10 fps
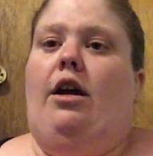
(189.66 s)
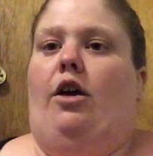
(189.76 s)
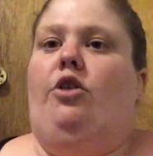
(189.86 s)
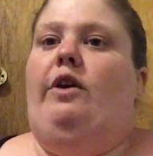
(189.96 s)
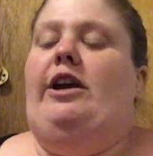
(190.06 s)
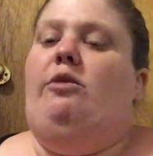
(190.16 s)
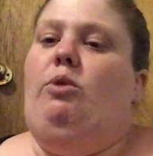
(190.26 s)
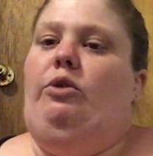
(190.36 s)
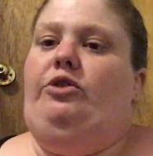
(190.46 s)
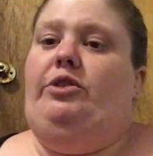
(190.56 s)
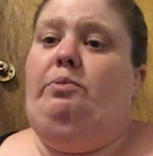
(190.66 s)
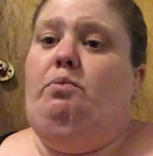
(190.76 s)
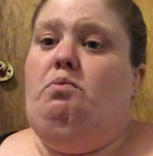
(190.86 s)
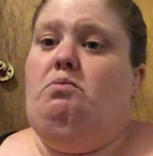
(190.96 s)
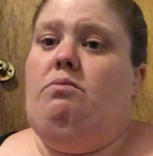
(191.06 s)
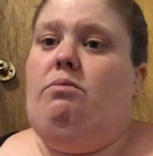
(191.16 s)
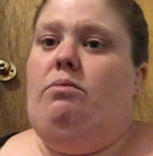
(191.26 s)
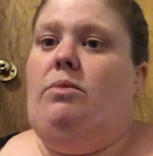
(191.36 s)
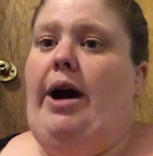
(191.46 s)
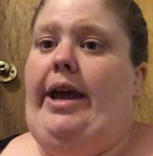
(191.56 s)
other animals
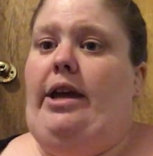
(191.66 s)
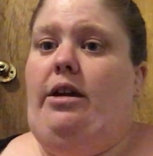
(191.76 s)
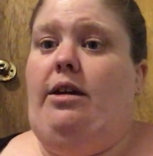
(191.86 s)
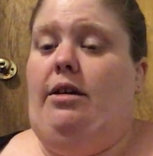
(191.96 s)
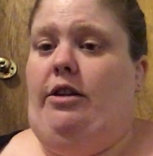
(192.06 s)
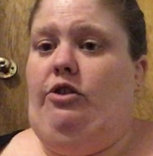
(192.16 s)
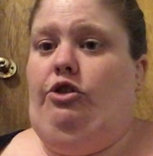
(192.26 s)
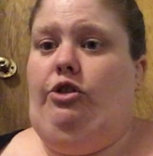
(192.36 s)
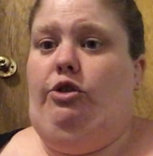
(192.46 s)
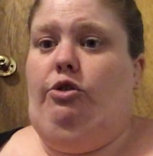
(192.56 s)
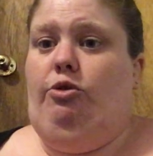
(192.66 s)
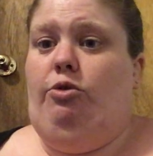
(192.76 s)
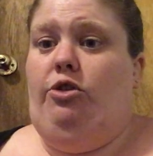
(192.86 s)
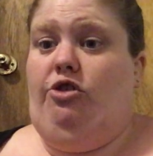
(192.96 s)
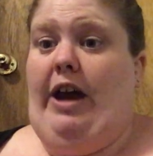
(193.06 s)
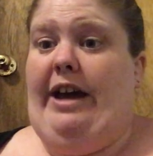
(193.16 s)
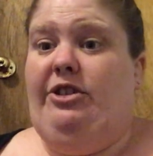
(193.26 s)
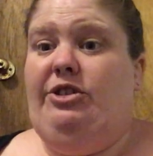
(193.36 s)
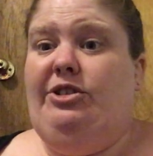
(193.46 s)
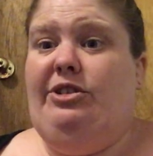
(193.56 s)
might get into the
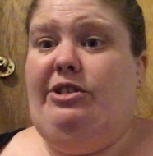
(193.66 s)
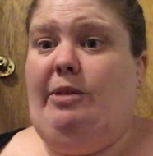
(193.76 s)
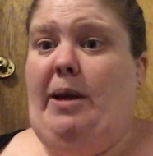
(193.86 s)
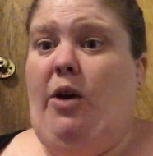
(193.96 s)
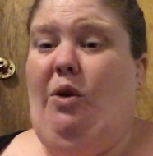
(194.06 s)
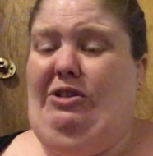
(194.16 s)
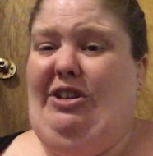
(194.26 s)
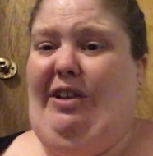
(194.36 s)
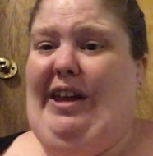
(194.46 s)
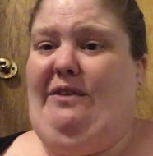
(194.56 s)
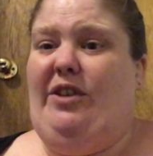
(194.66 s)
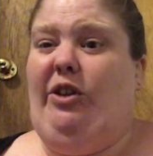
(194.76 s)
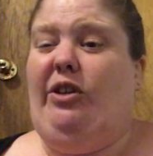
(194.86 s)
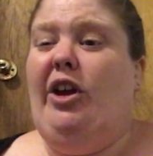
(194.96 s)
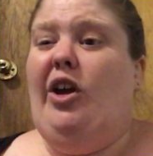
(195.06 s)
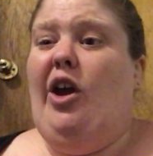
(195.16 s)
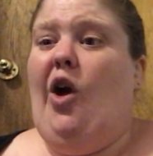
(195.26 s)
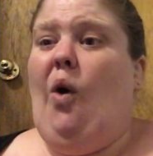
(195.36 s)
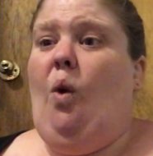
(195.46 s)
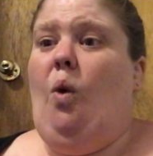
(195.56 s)
trash somehow or into a landfill,
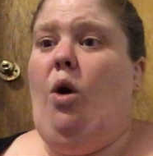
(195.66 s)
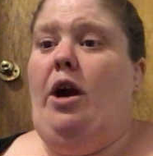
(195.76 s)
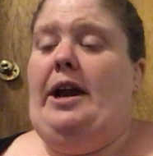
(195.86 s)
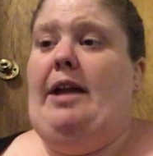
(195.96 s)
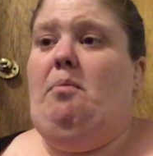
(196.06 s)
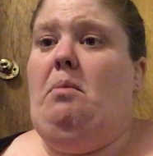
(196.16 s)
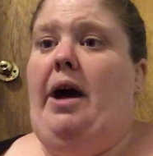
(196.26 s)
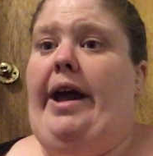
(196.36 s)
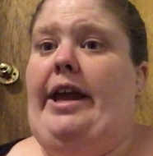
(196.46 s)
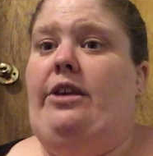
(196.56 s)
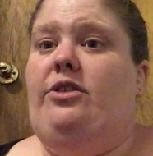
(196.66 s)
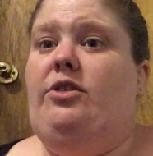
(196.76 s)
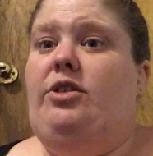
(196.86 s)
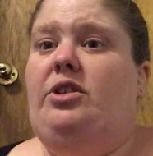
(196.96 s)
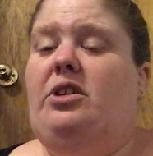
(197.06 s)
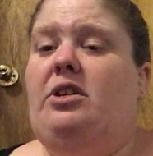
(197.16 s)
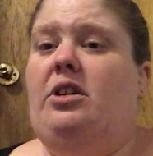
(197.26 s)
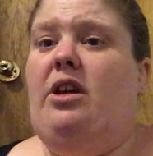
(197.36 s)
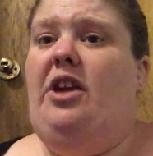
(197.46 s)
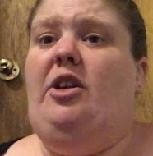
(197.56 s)
or it might
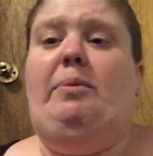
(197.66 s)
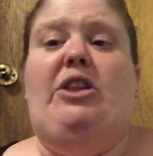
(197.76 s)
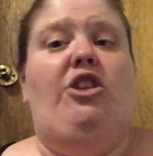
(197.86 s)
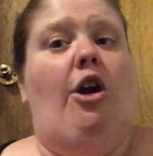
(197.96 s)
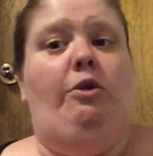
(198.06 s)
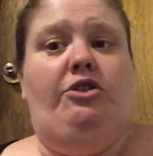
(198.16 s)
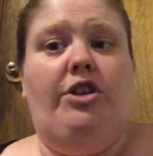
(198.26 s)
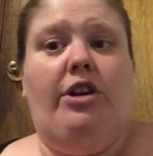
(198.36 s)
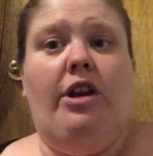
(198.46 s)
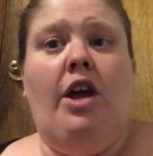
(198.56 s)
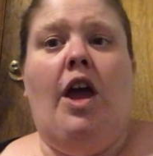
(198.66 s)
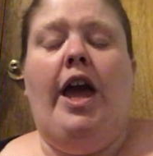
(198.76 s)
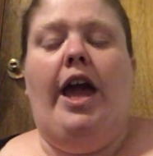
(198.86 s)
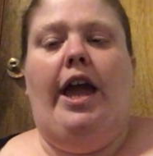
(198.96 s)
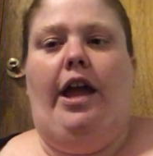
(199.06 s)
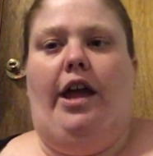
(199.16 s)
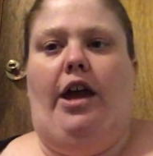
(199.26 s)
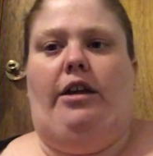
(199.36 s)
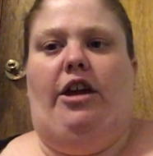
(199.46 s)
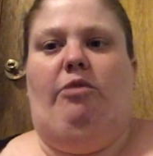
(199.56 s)
end up in the ocean
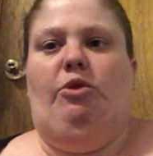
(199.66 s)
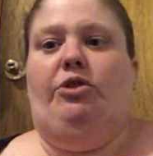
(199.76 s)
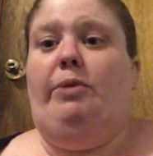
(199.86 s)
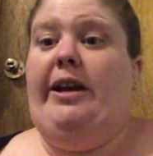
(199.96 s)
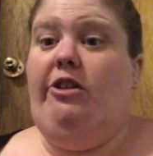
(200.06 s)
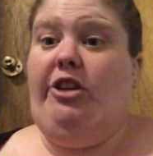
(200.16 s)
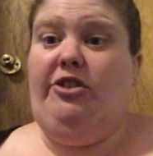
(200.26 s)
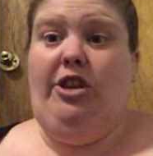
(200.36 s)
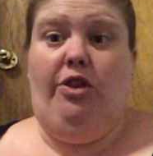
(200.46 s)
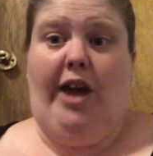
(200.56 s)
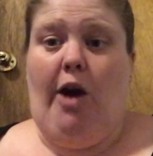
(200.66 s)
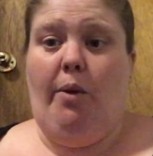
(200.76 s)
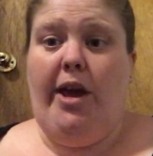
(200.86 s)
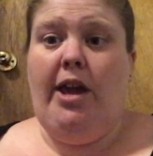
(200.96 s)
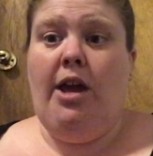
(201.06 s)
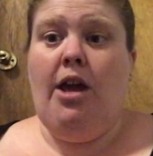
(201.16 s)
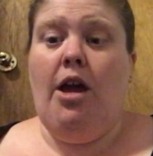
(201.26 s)
and animals might ingest it that way.